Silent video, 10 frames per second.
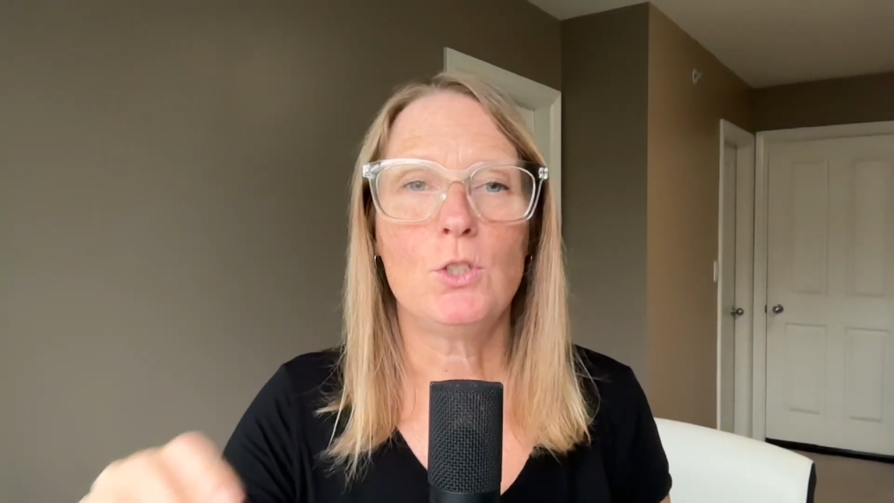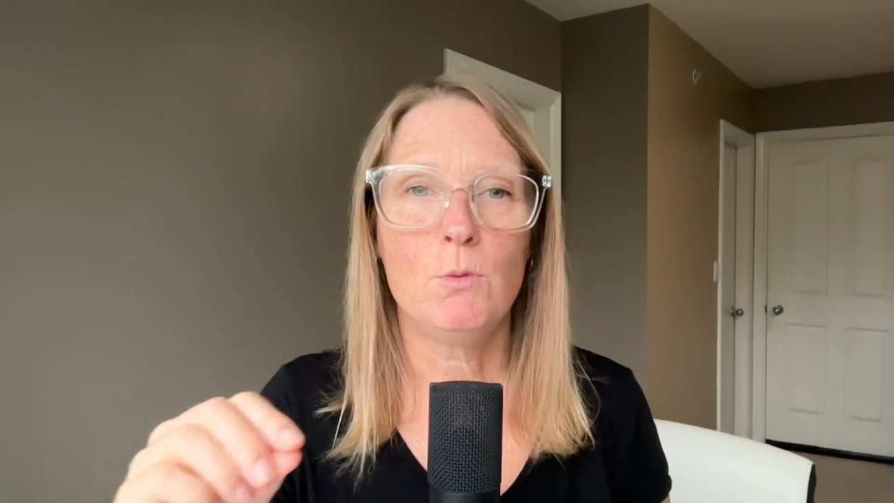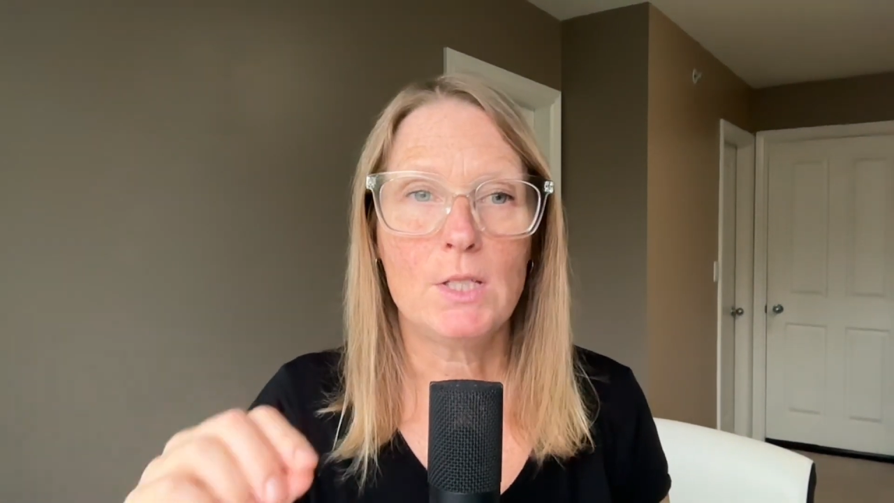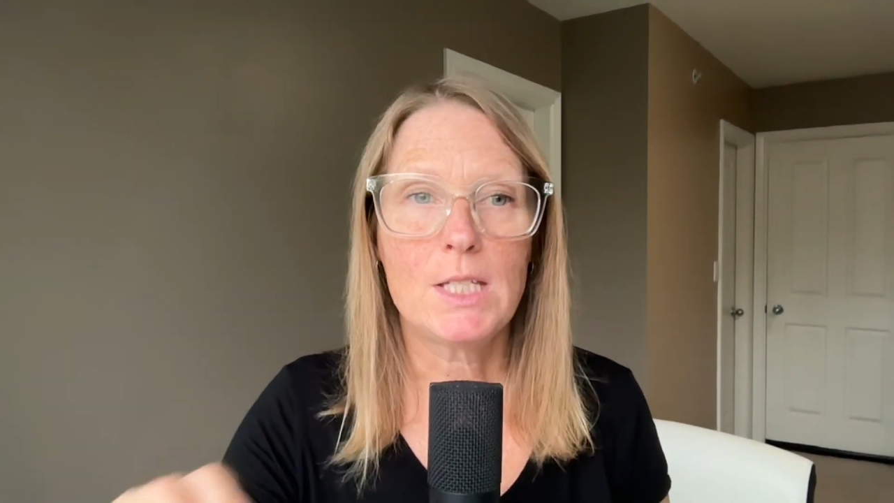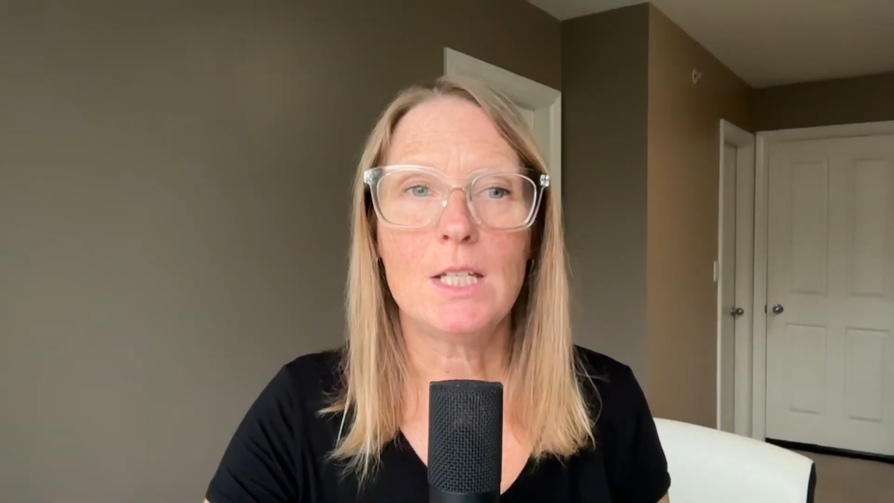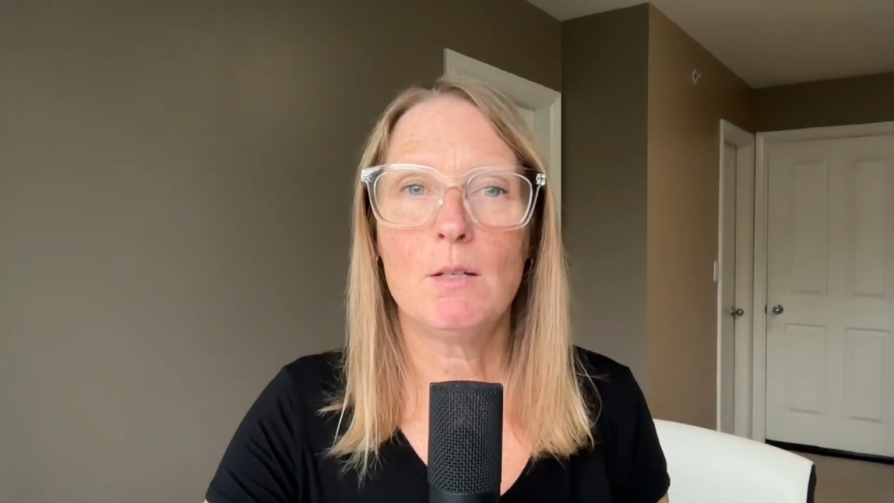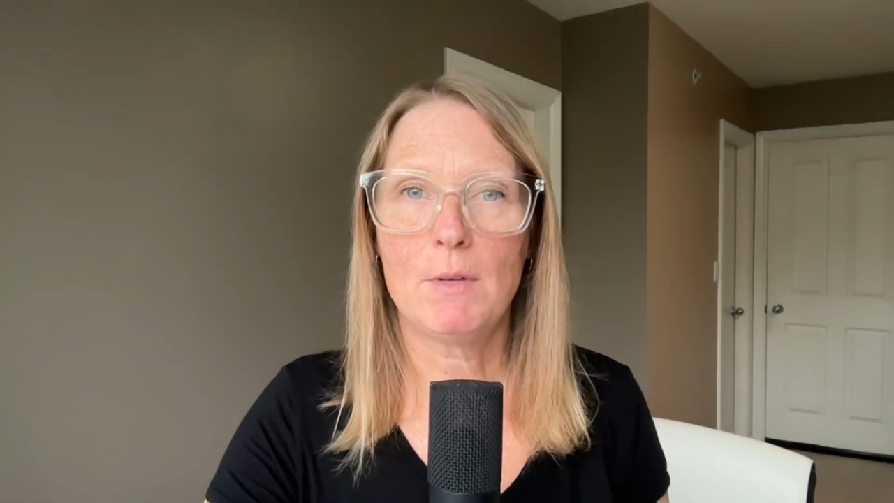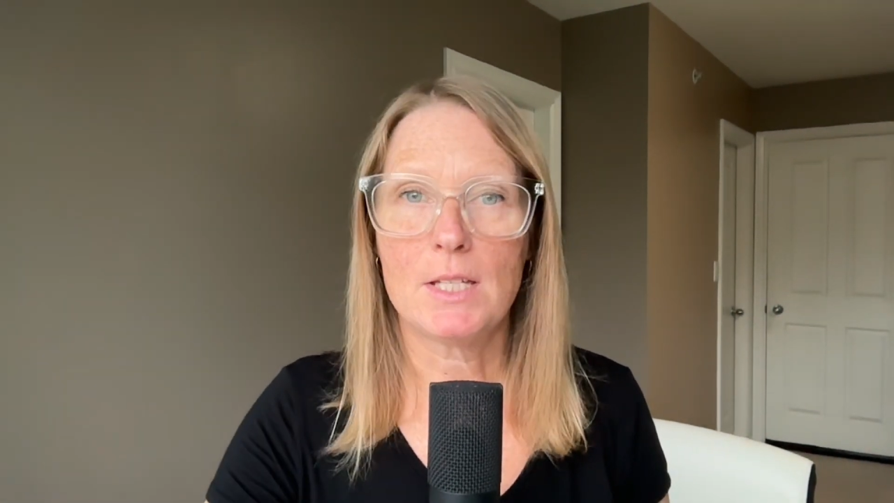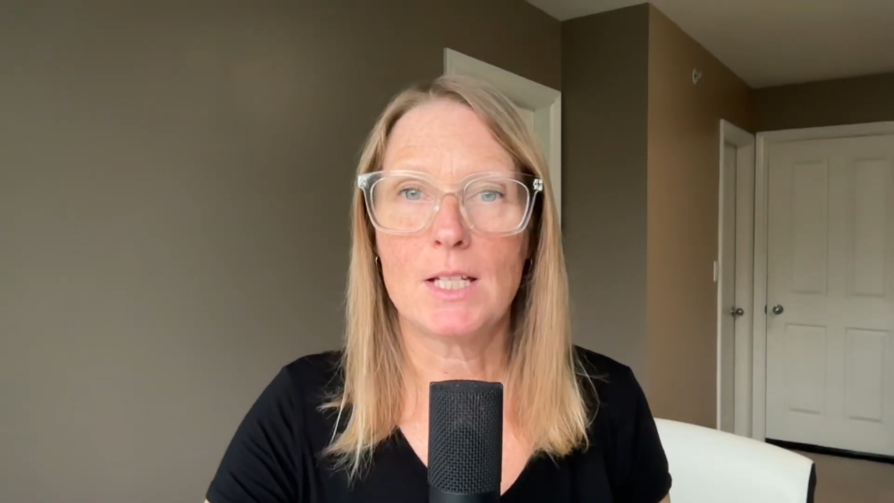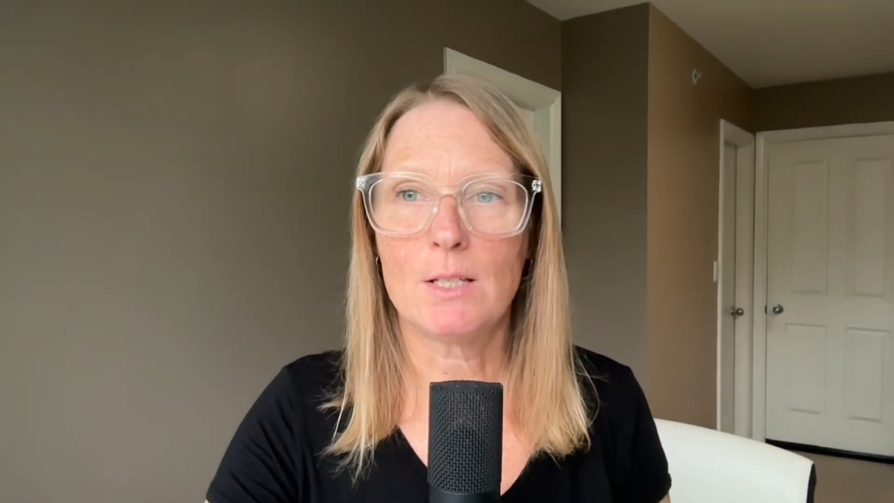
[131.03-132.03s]
you would see an
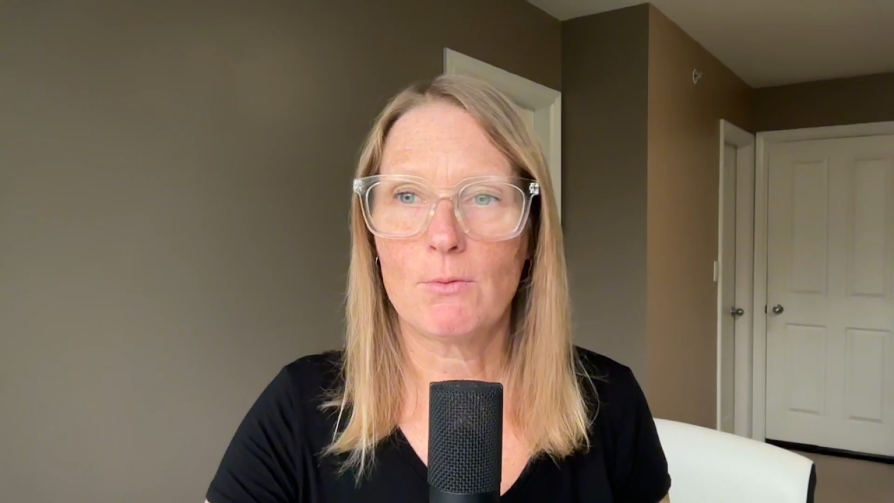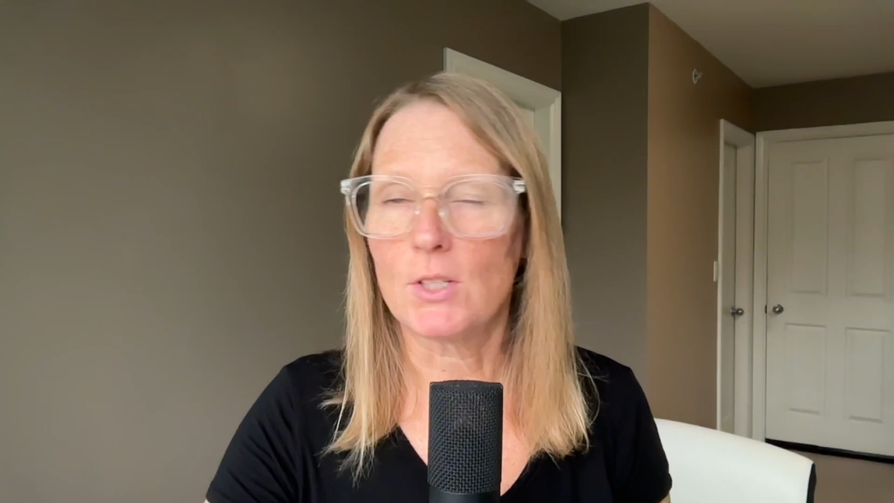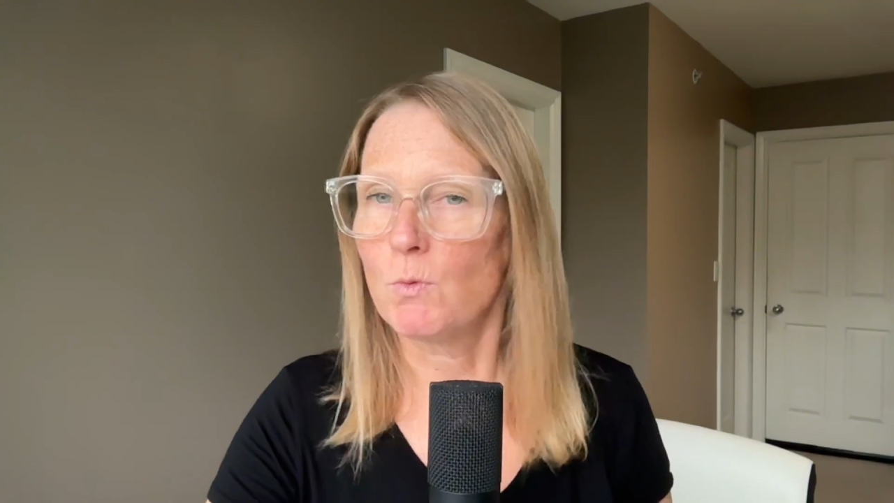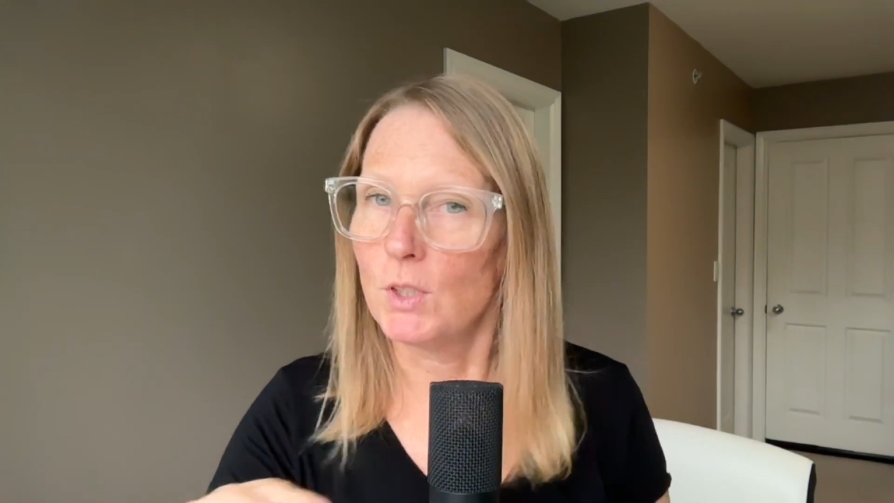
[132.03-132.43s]
amazing difference